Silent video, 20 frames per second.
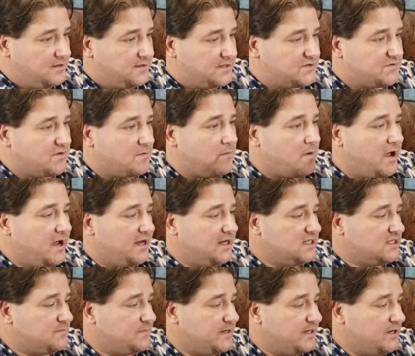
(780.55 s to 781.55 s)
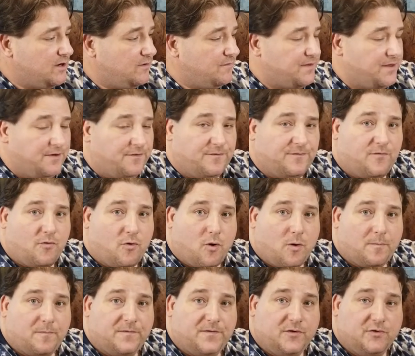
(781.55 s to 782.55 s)
This reminds me of the
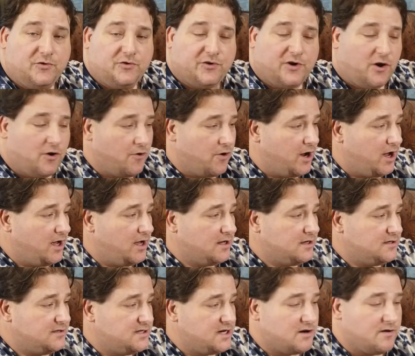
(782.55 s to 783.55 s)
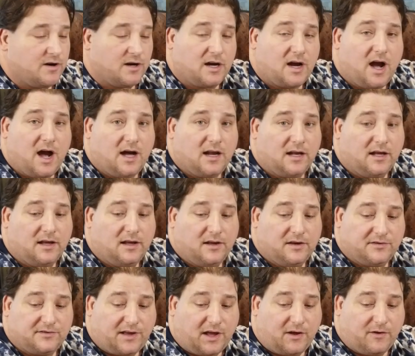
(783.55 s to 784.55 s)
Form Futura terracotta
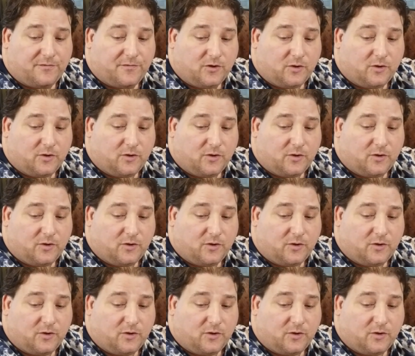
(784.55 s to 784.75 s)
style